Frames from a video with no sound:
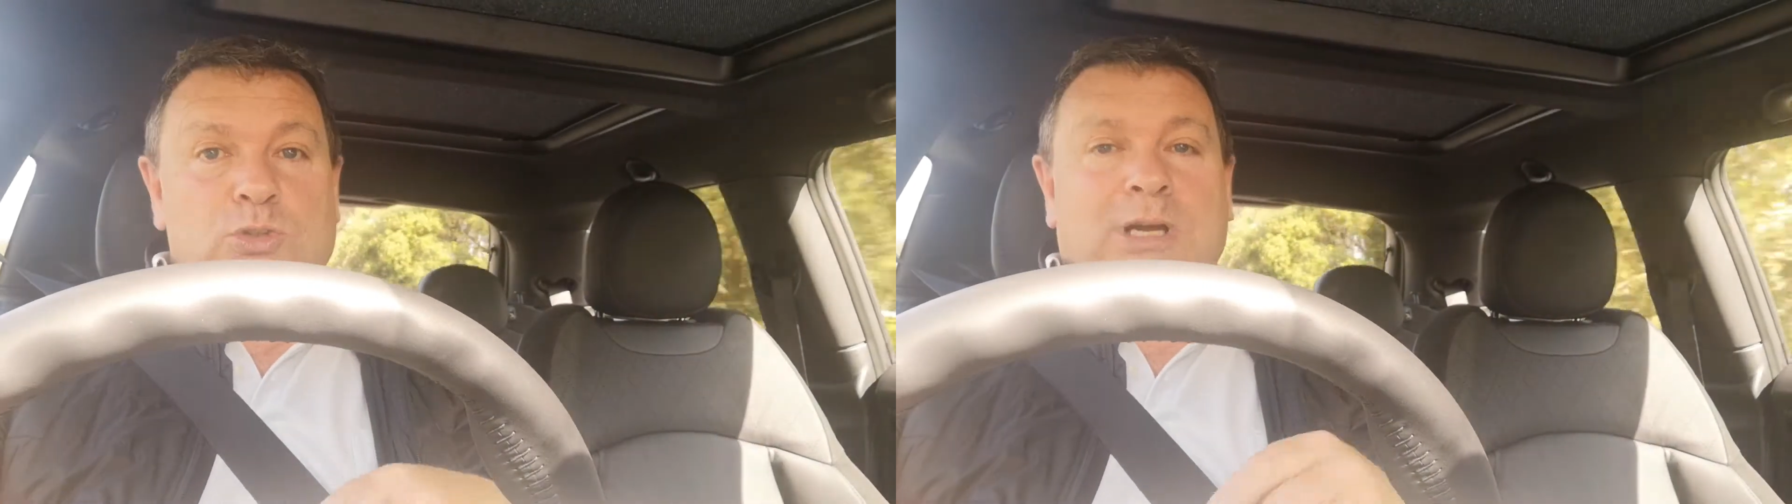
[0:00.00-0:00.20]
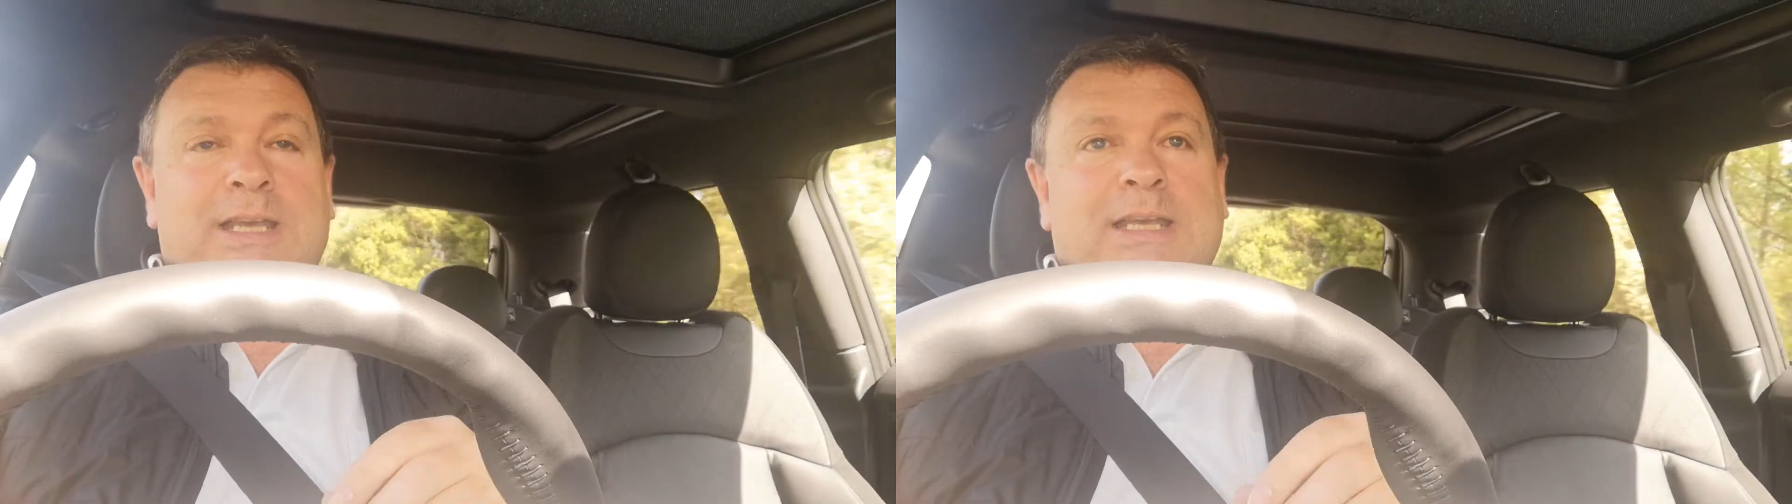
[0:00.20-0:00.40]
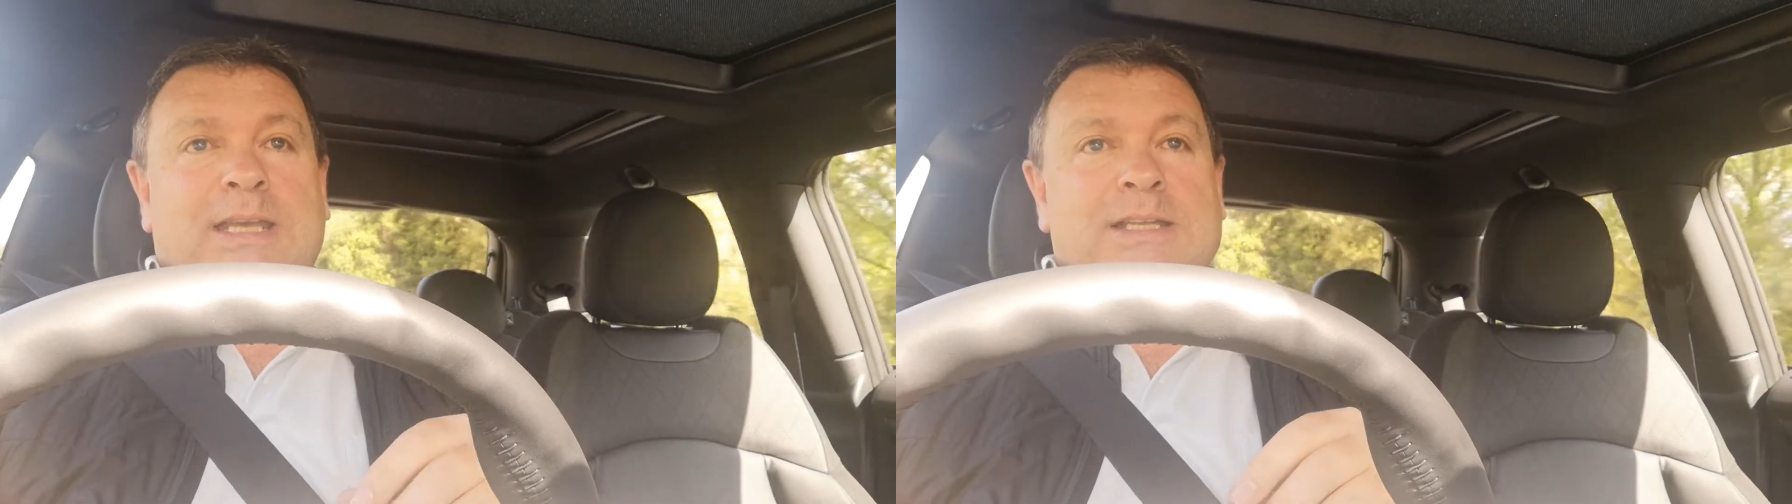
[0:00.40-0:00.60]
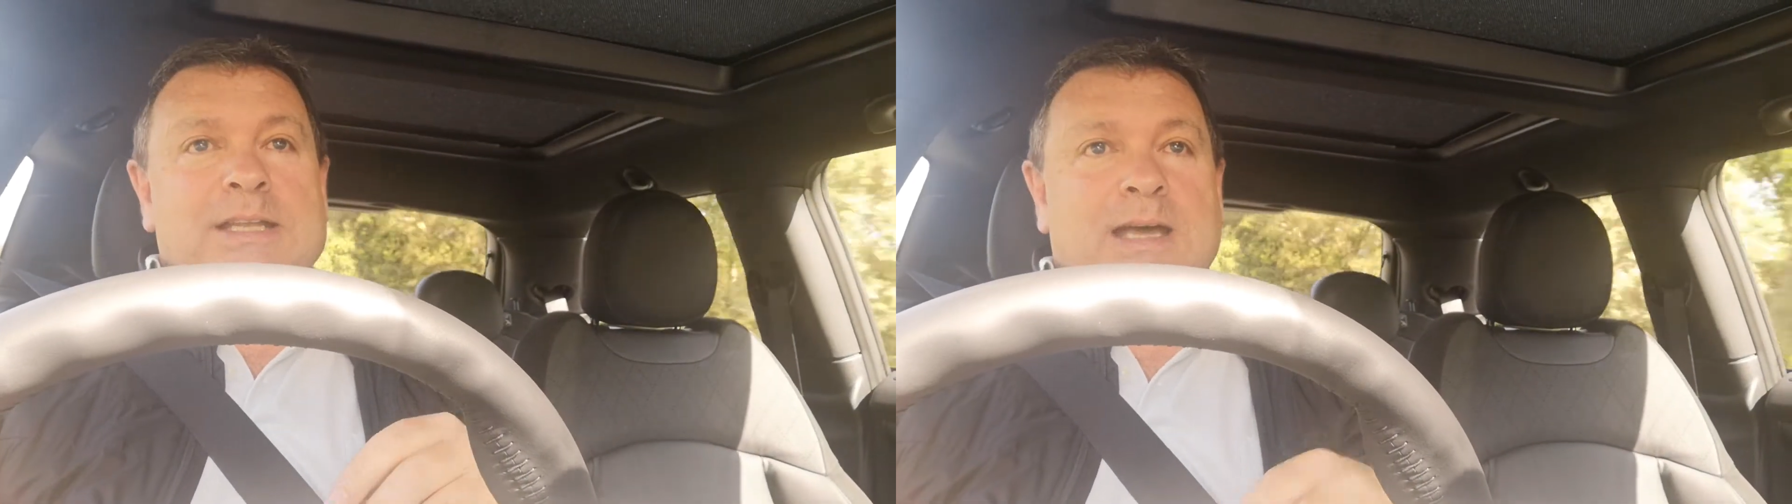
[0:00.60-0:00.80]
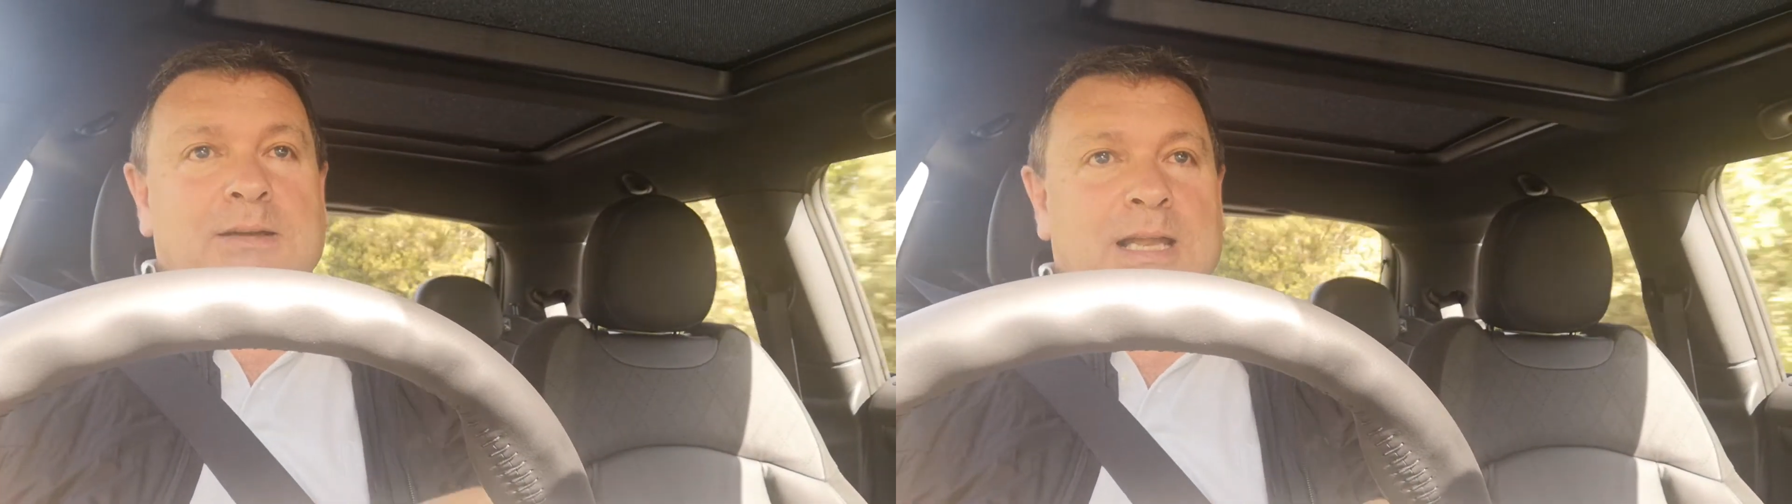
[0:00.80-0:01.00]
dragging
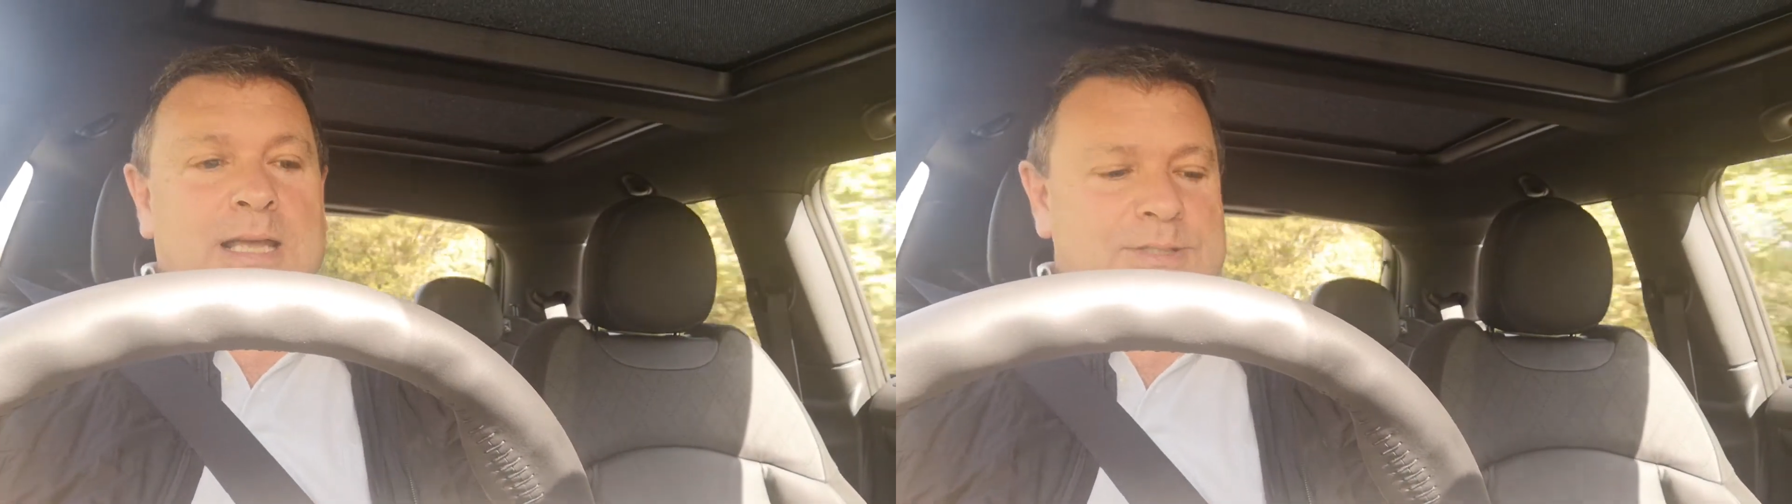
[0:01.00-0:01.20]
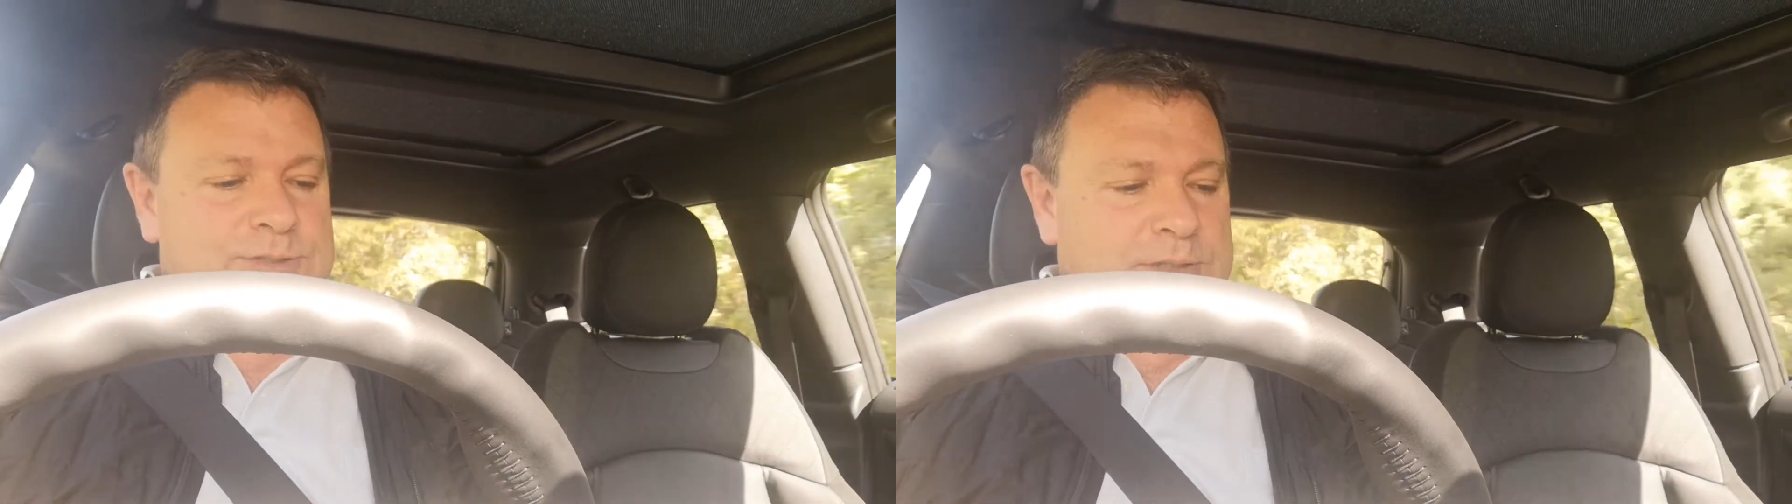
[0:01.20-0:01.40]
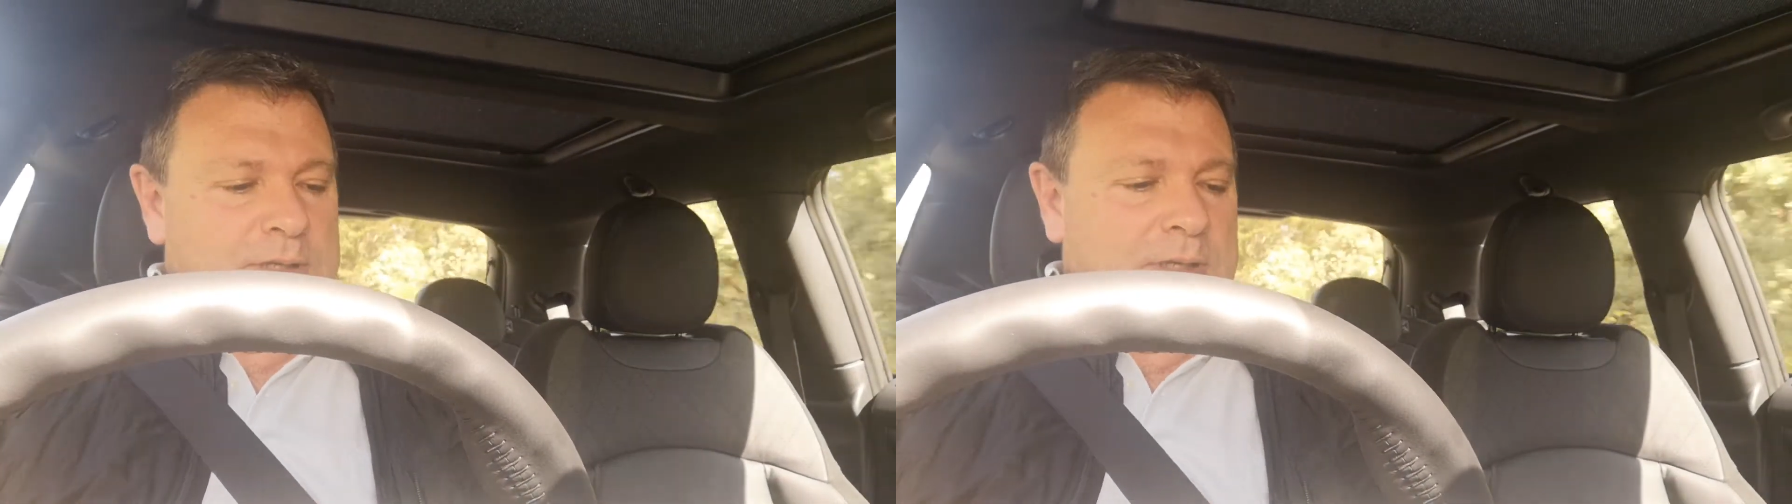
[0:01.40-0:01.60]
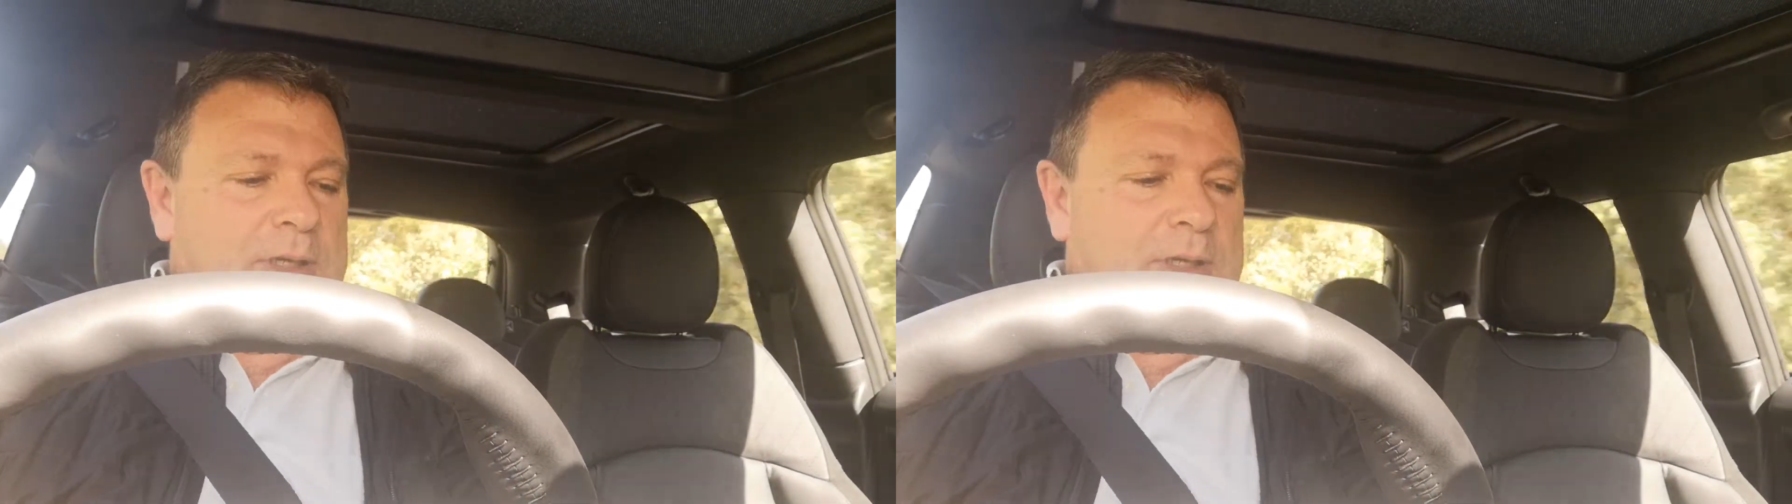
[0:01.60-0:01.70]
it down less.